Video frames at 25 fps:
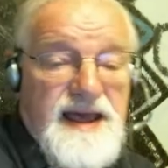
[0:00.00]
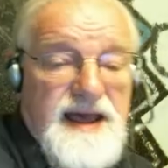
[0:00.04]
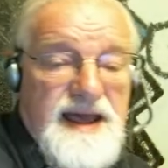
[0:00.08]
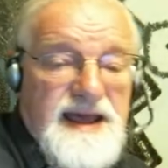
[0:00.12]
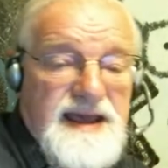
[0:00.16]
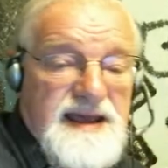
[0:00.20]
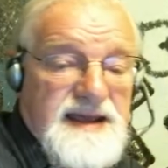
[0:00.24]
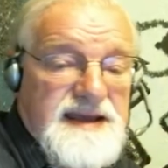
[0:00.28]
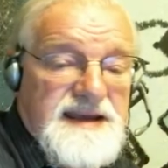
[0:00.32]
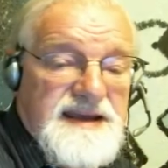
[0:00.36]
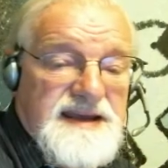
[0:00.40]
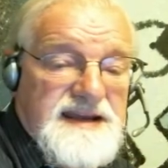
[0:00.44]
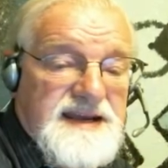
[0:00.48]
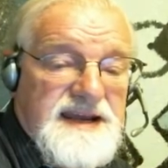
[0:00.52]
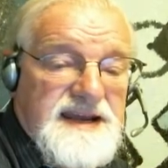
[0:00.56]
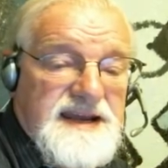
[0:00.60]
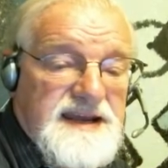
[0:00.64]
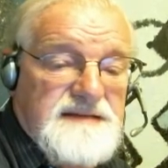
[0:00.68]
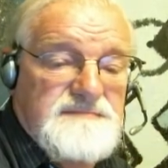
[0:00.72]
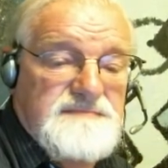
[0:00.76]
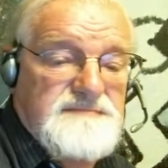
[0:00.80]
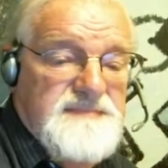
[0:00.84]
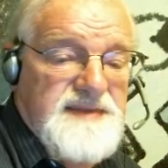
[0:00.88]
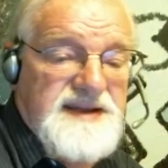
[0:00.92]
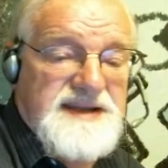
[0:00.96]
it, it,
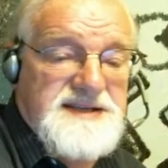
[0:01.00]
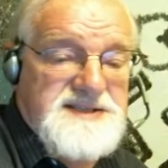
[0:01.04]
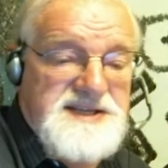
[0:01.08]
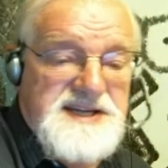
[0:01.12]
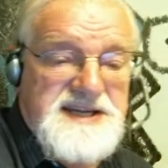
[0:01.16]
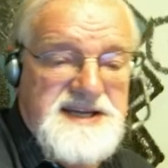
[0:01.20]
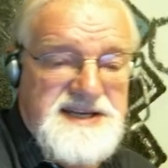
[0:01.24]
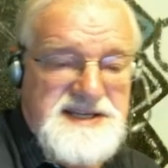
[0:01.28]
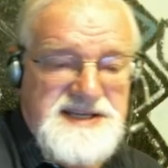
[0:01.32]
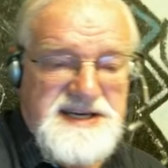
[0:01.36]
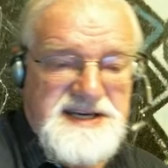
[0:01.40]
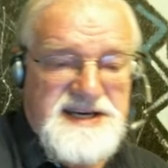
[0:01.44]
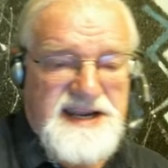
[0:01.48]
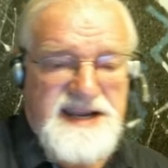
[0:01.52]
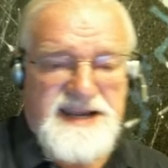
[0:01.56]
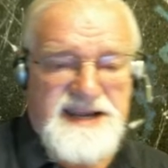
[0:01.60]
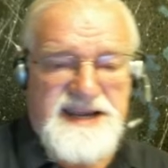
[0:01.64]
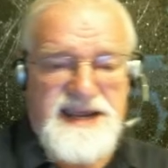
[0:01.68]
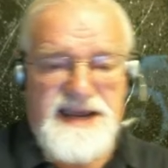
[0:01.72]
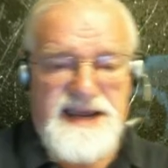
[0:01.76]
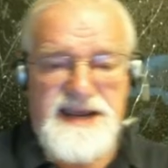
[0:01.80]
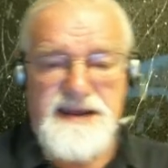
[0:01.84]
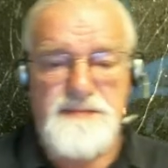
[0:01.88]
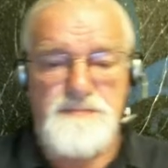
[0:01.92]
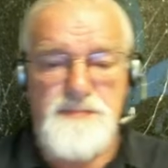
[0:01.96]
it's easy to
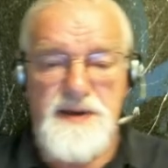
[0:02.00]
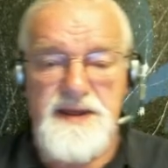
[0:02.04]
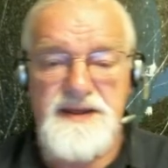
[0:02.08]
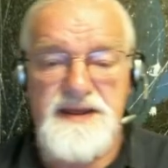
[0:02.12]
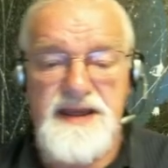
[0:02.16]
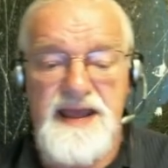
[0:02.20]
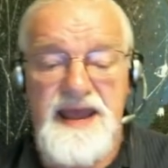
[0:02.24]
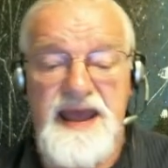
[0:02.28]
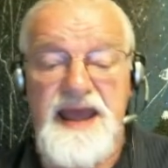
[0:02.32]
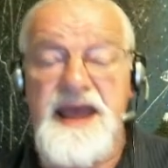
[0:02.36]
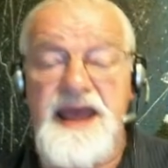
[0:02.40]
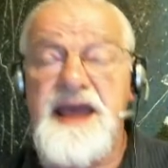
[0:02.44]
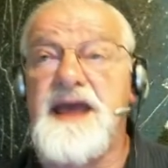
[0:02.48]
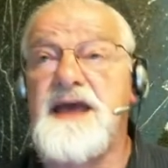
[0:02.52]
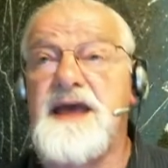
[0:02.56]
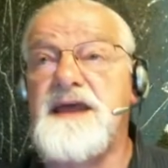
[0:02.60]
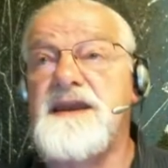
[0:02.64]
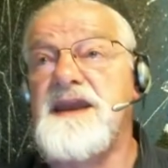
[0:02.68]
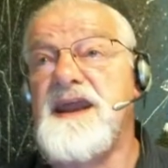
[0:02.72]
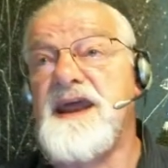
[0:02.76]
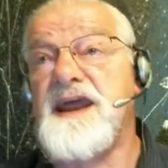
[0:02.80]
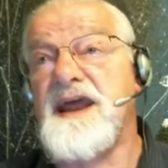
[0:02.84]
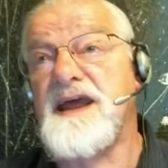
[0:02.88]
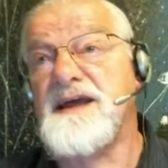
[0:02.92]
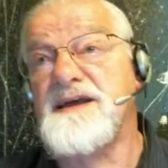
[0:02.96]
keep.
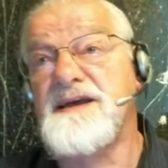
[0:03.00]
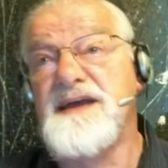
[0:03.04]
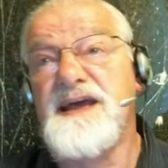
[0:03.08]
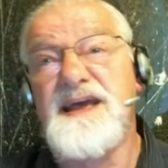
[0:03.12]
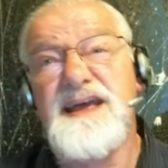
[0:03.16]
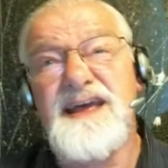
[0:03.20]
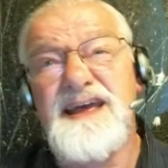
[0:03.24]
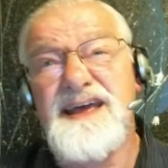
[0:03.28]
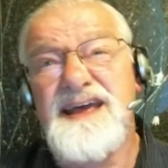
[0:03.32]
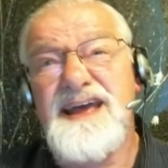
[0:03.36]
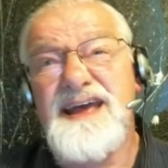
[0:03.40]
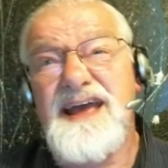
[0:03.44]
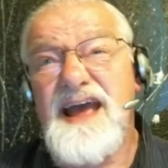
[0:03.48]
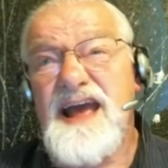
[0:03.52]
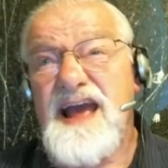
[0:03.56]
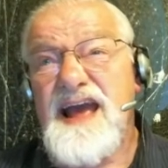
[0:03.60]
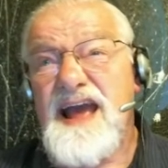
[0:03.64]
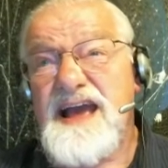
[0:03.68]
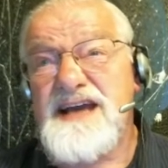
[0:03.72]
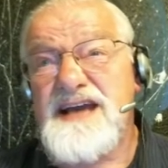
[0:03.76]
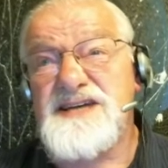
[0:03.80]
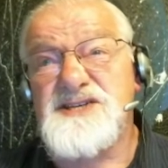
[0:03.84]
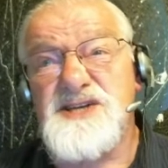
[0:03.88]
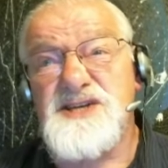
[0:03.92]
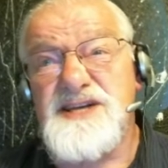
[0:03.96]
And
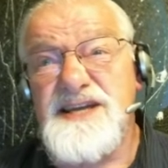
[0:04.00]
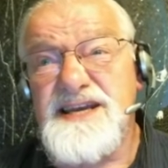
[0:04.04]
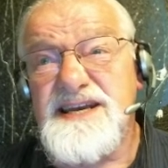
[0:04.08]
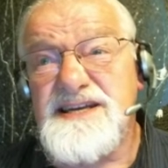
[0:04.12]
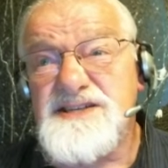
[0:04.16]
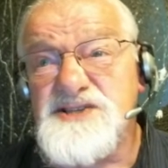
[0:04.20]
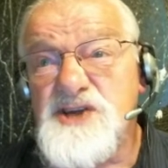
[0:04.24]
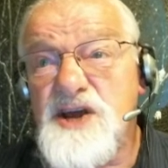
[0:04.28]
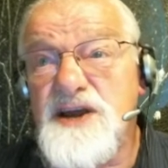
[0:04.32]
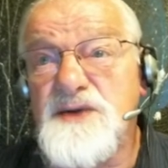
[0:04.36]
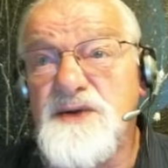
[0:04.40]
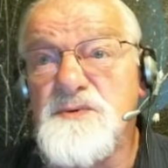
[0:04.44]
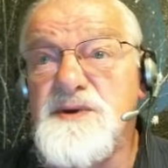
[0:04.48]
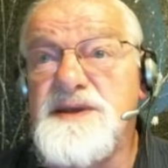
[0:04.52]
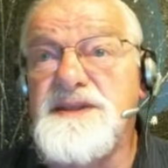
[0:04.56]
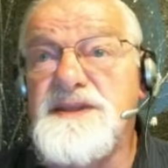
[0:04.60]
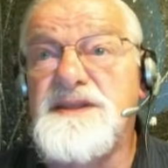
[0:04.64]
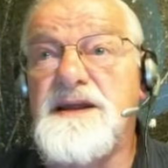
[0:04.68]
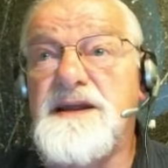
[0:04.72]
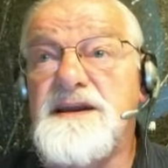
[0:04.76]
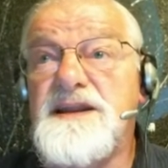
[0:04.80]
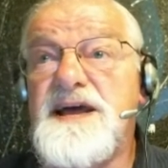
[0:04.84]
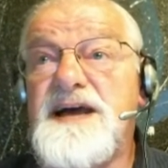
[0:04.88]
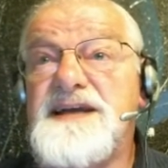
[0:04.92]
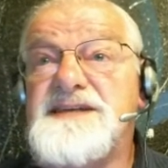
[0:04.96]
actually, as I read
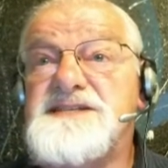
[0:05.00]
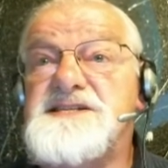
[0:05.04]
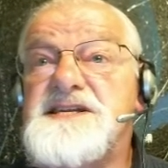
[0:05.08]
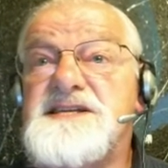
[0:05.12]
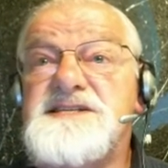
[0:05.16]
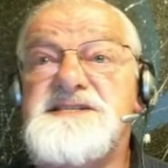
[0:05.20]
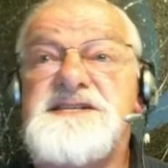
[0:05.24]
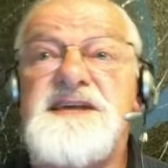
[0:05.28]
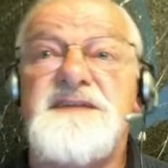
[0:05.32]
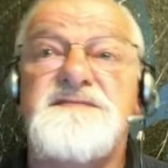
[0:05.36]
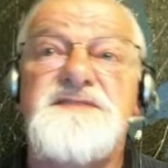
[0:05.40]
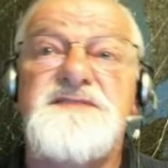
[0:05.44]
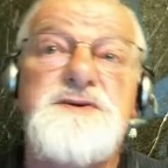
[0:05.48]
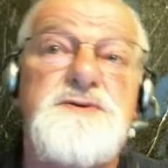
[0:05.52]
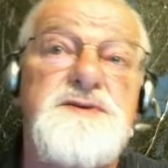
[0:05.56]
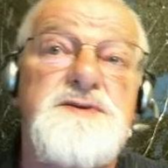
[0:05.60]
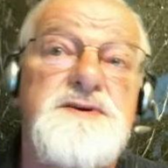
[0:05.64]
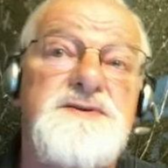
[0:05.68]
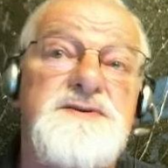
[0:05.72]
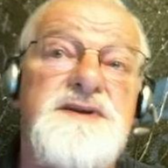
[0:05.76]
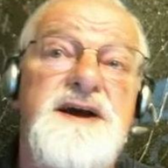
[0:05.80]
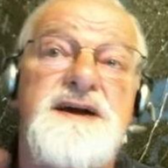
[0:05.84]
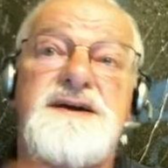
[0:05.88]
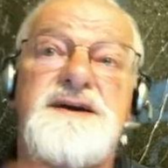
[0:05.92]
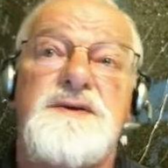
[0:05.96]
the license, if you
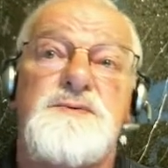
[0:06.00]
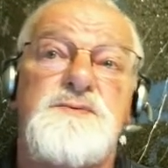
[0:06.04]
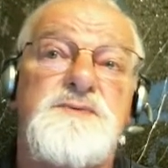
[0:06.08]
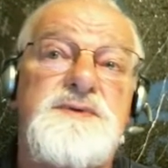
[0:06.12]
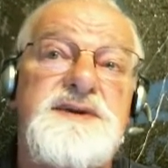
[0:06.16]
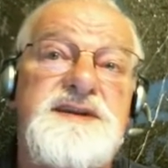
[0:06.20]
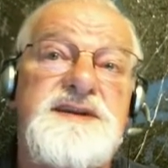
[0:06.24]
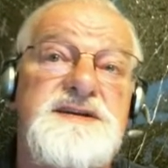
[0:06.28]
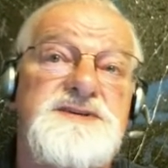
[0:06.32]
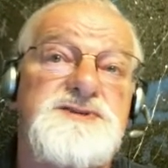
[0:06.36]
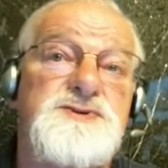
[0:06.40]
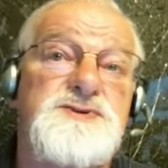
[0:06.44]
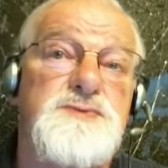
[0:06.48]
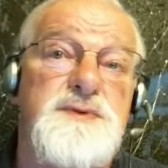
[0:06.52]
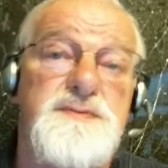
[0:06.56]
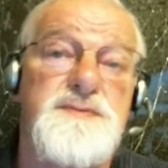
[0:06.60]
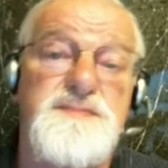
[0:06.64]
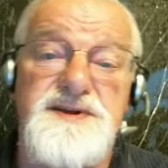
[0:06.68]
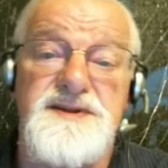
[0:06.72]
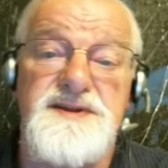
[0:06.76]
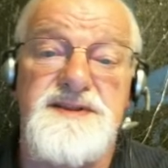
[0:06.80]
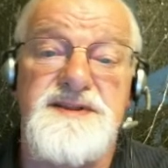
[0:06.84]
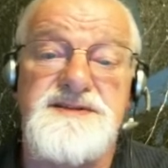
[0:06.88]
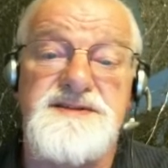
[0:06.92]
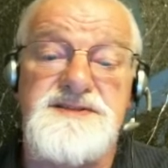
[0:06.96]
do not
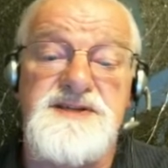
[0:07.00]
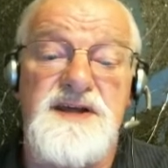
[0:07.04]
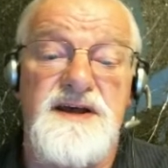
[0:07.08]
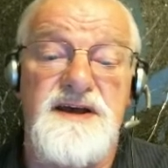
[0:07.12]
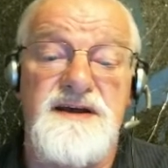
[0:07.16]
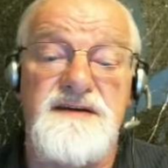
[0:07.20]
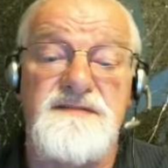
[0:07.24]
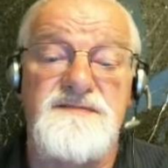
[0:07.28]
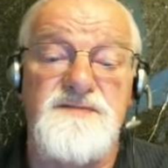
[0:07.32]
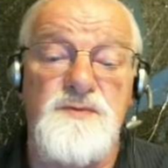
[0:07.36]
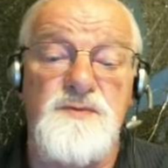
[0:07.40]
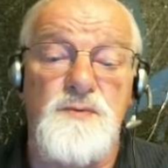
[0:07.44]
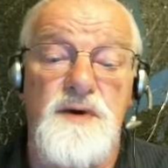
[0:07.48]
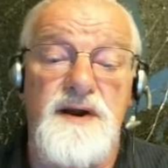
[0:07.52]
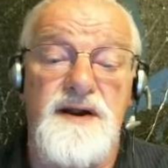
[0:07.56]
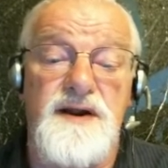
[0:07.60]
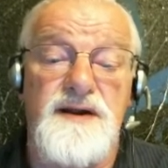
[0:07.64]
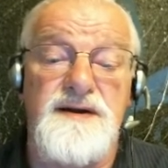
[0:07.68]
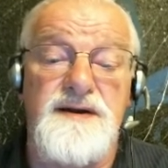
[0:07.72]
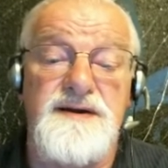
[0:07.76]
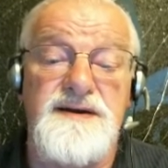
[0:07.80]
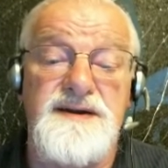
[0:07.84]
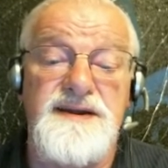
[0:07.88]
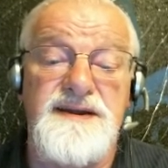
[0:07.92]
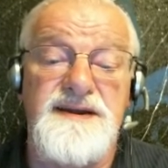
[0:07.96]
redistribute the
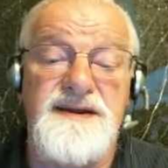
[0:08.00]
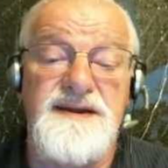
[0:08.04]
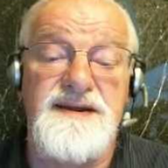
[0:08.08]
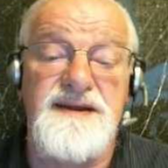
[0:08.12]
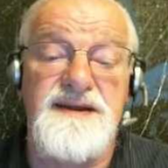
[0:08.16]
software,